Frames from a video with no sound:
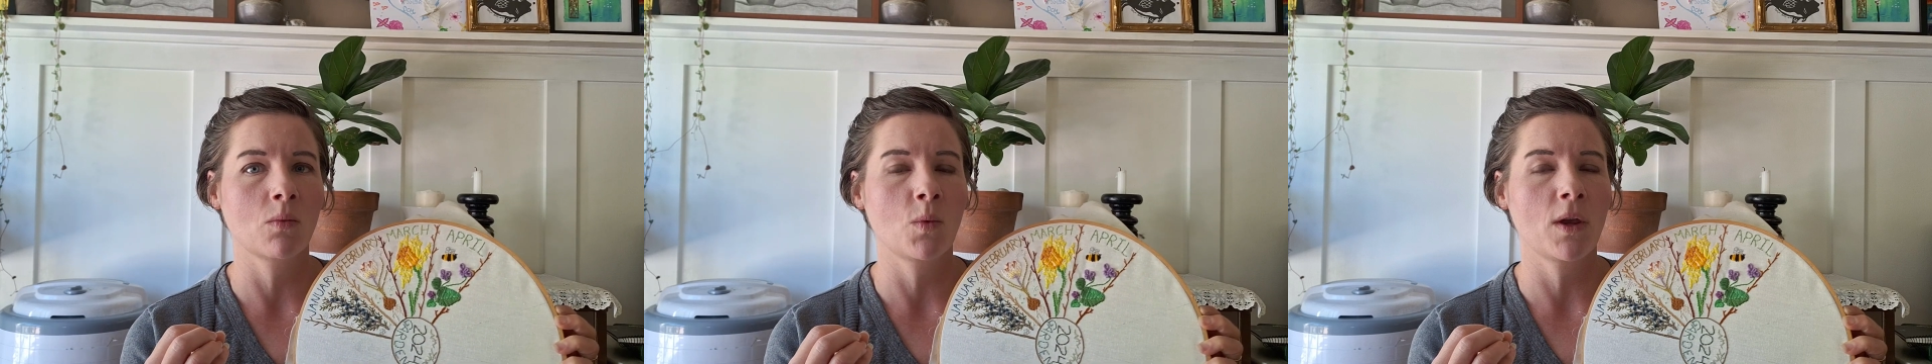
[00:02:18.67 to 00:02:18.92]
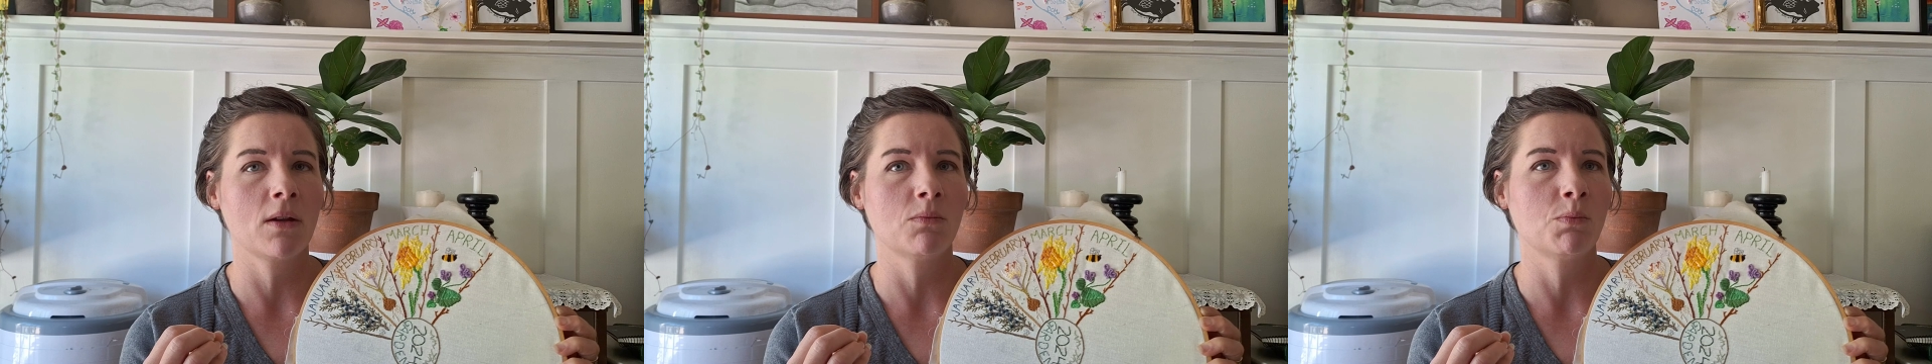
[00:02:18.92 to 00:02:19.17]

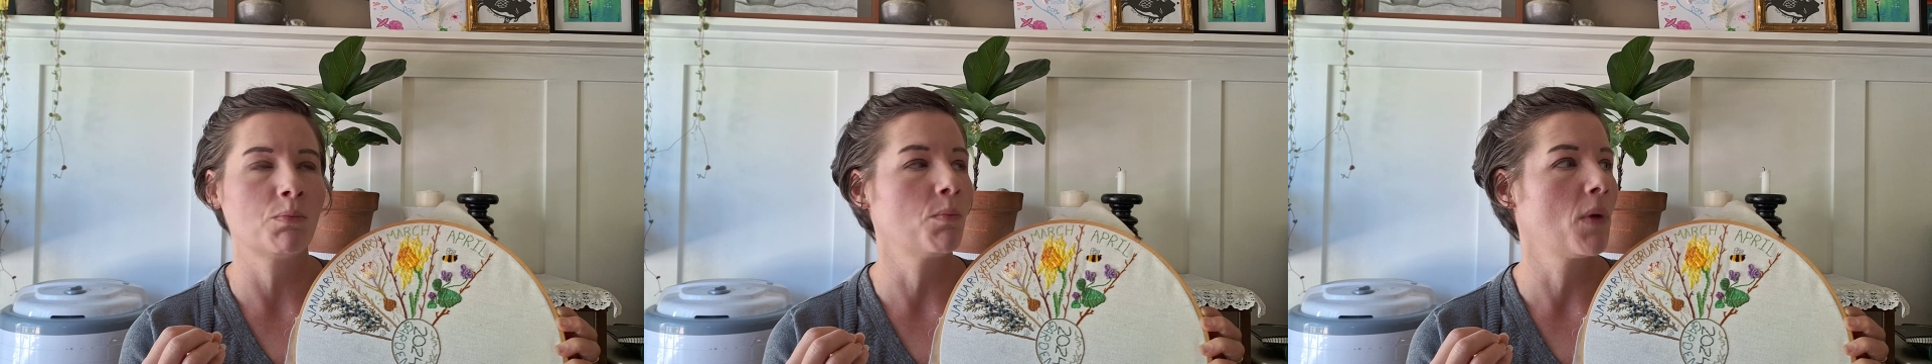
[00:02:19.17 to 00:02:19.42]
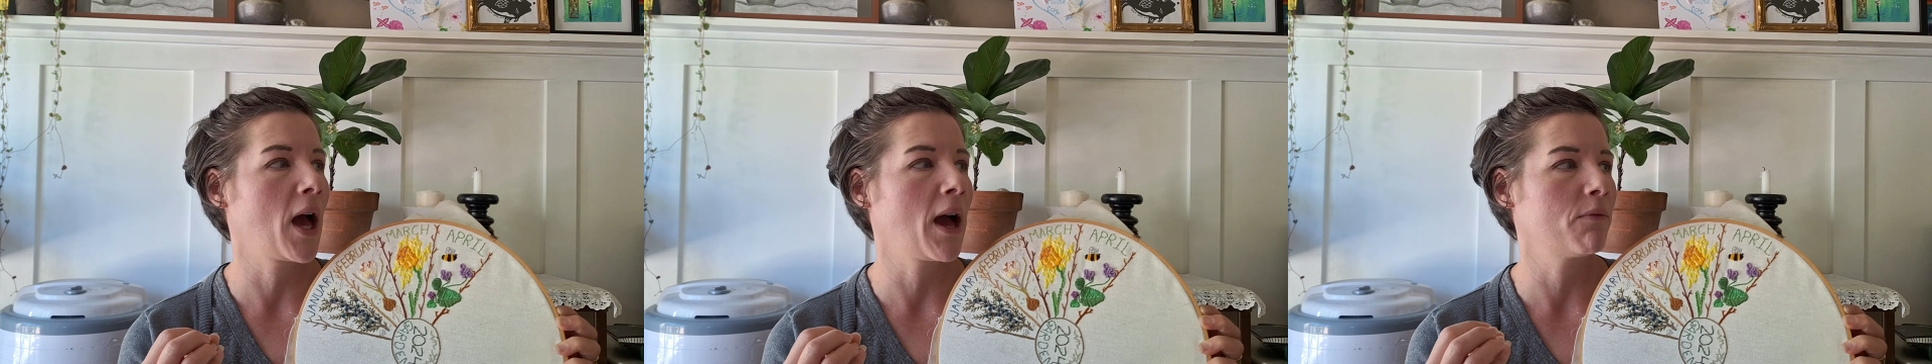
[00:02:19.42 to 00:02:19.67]
We
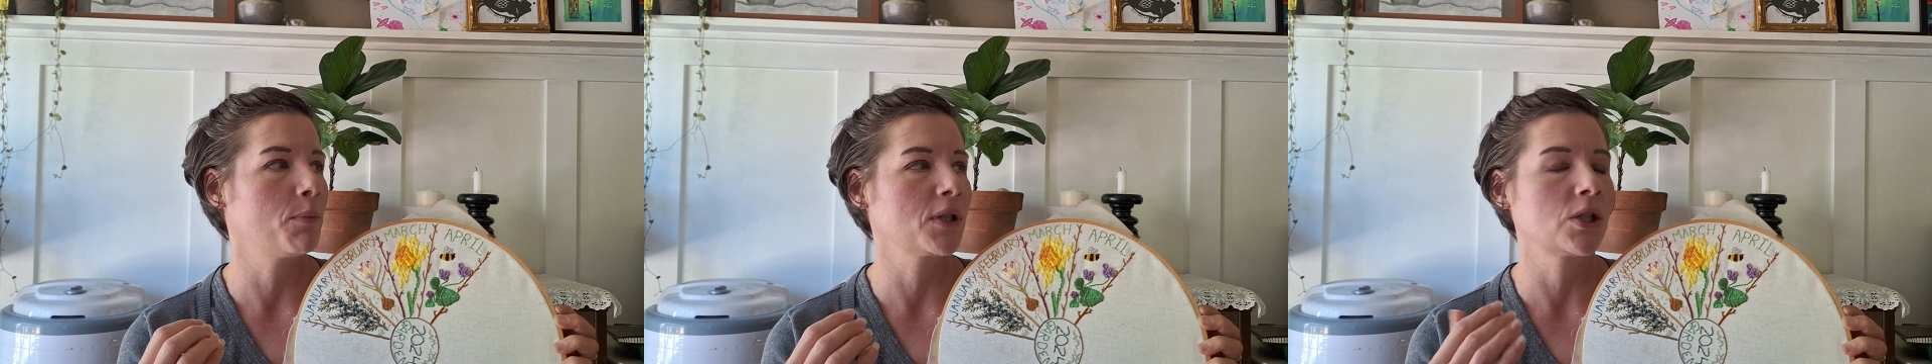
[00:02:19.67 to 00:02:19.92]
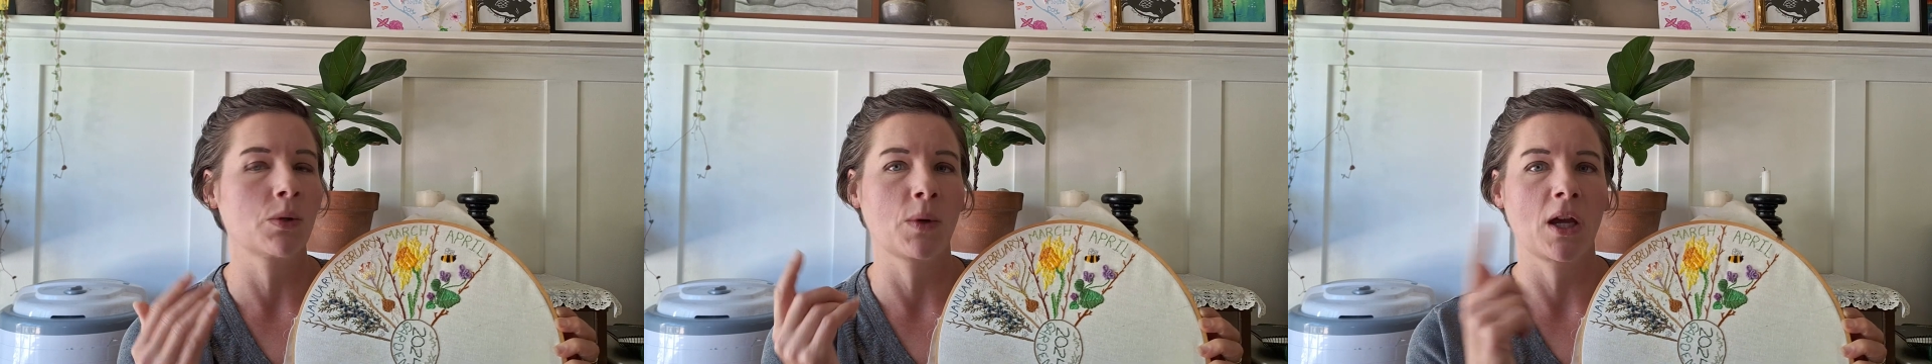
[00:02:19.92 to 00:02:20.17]
have been
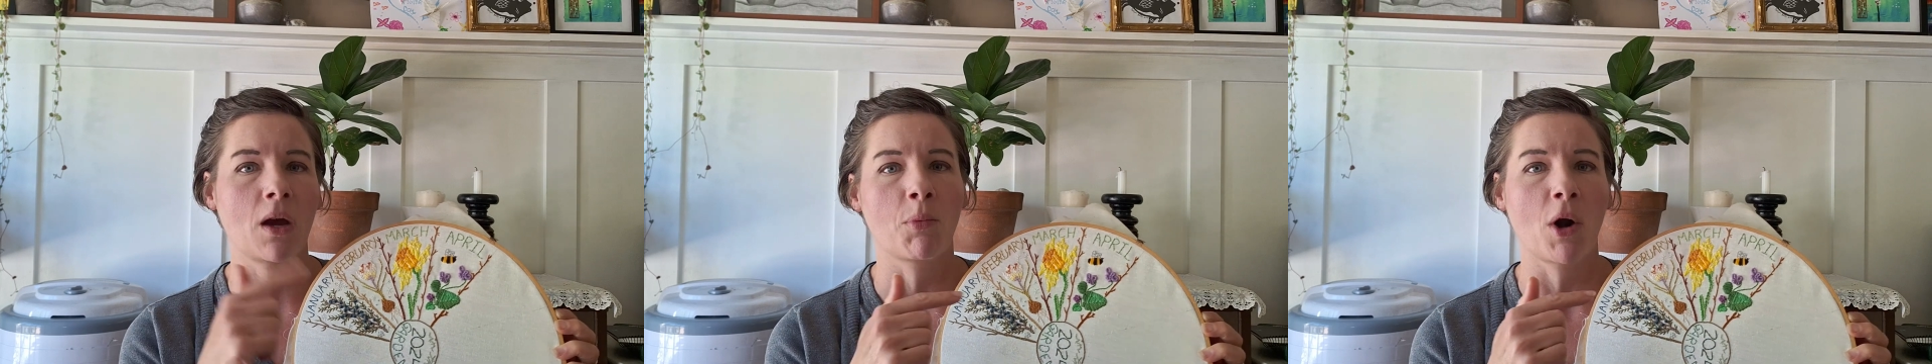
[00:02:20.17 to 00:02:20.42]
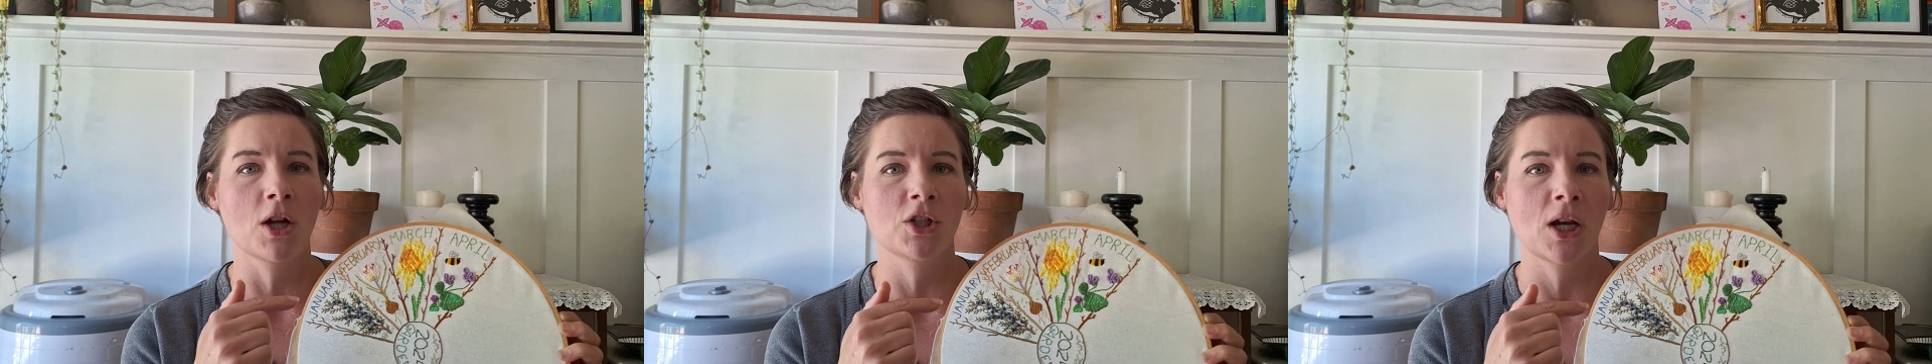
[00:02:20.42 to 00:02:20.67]
doing
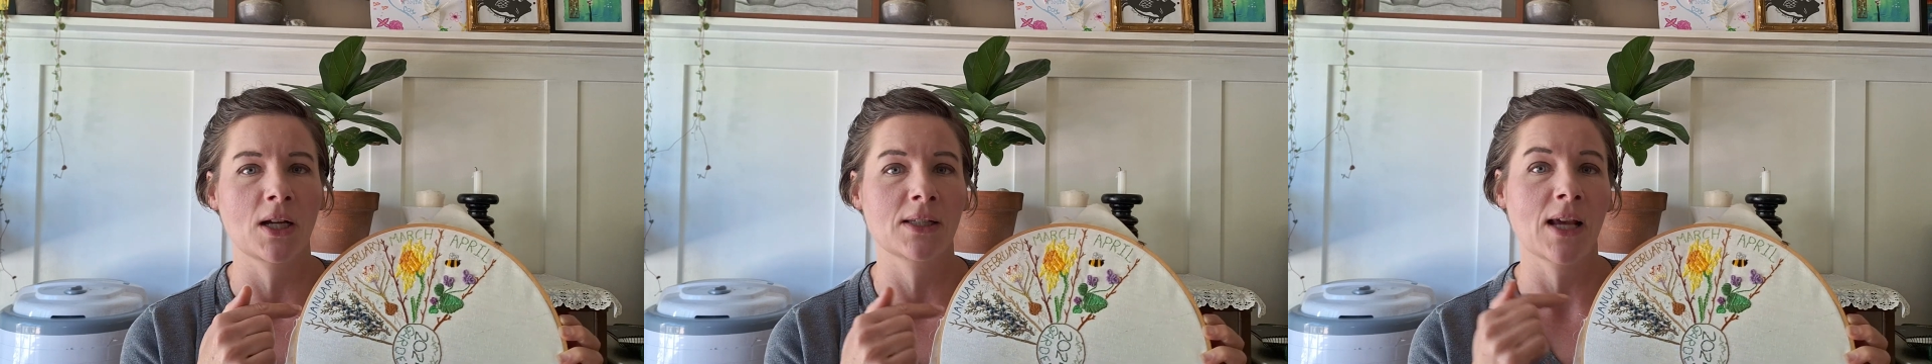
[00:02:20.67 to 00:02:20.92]
projects